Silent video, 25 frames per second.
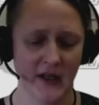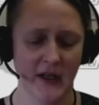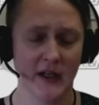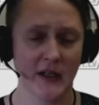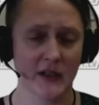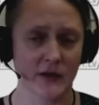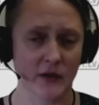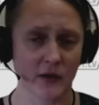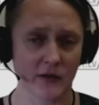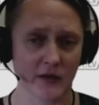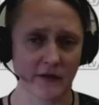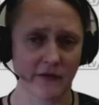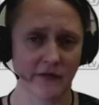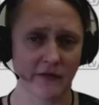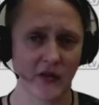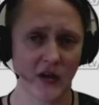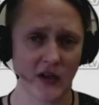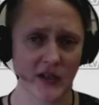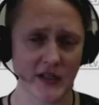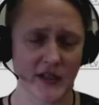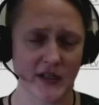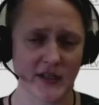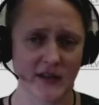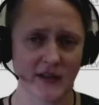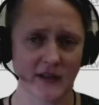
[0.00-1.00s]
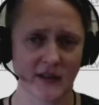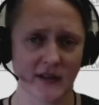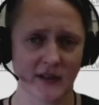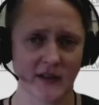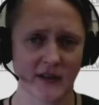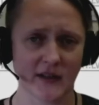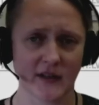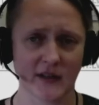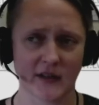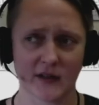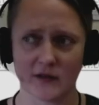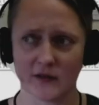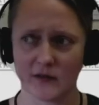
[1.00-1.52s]
So the first
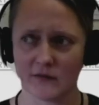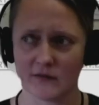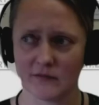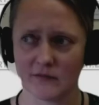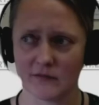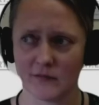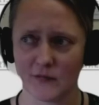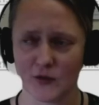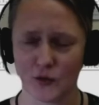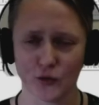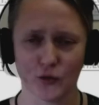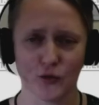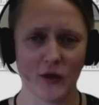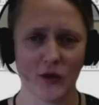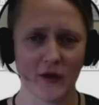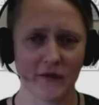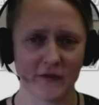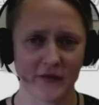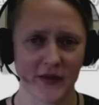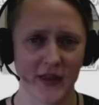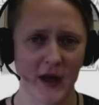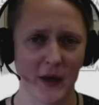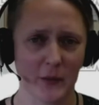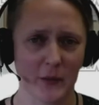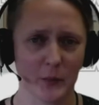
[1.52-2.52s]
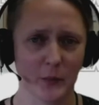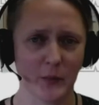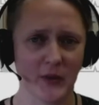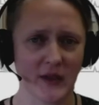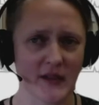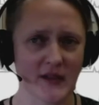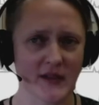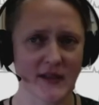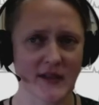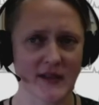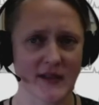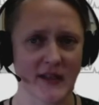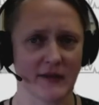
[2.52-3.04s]
rule of thumb
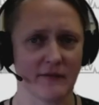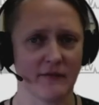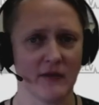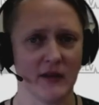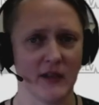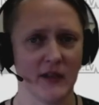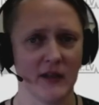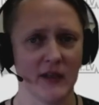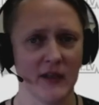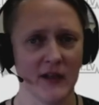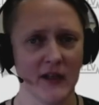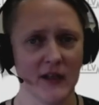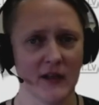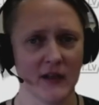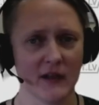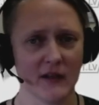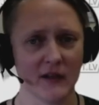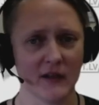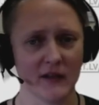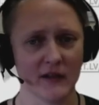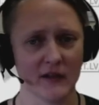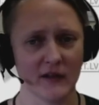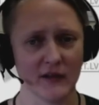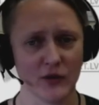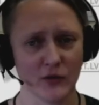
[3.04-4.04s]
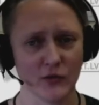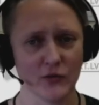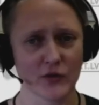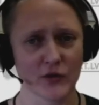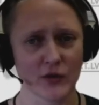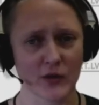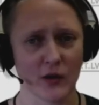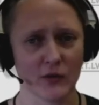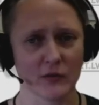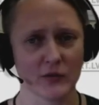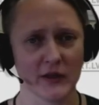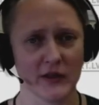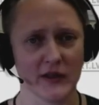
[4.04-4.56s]
is that we use
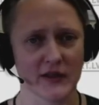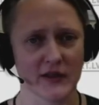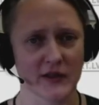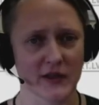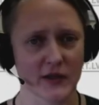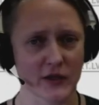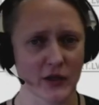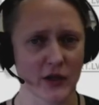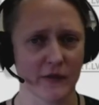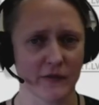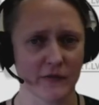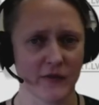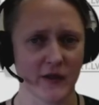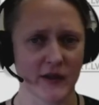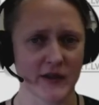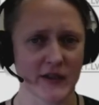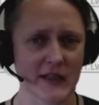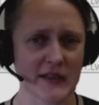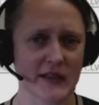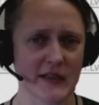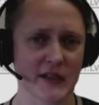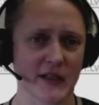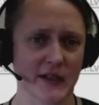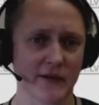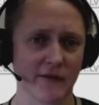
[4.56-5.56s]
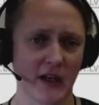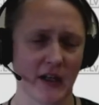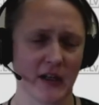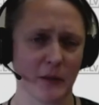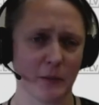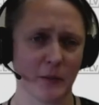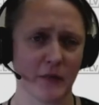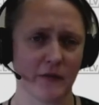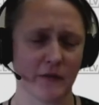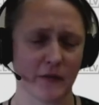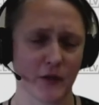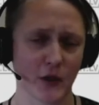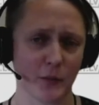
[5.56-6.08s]
only the software that is
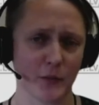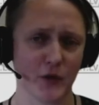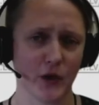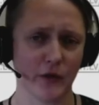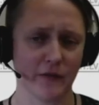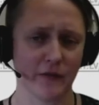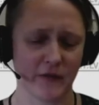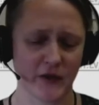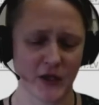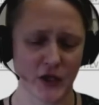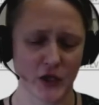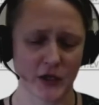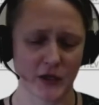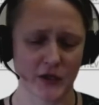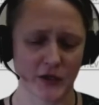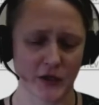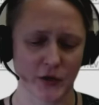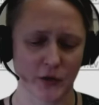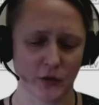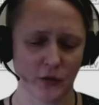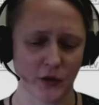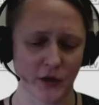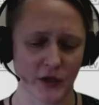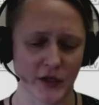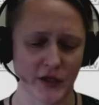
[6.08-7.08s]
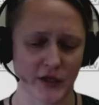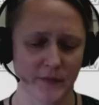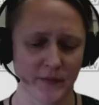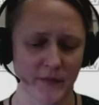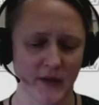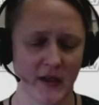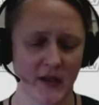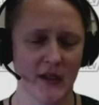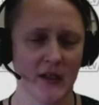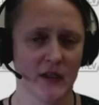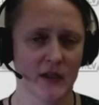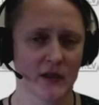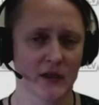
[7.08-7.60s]
available from the official stores.
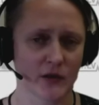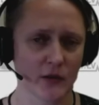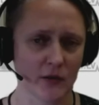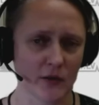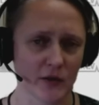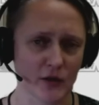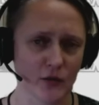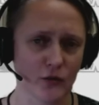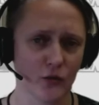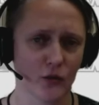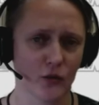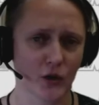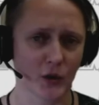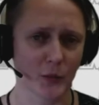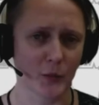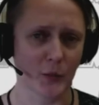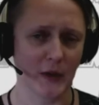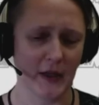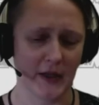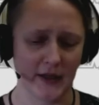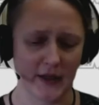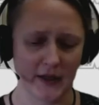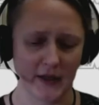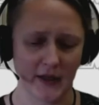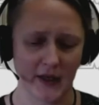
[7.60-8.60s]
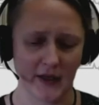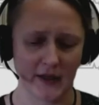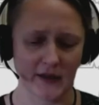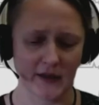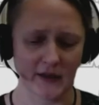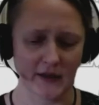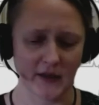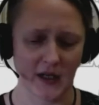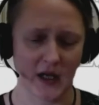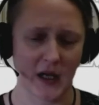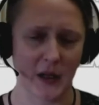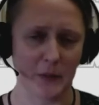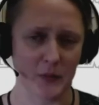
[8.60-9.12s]
So it's Google Play
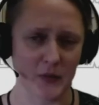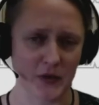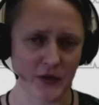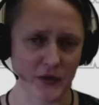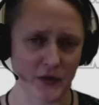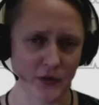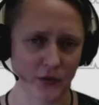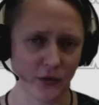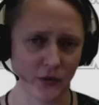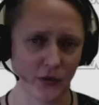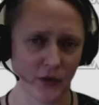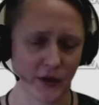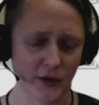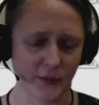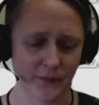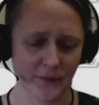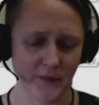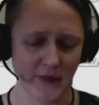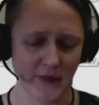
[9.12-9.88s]
and Apple Store.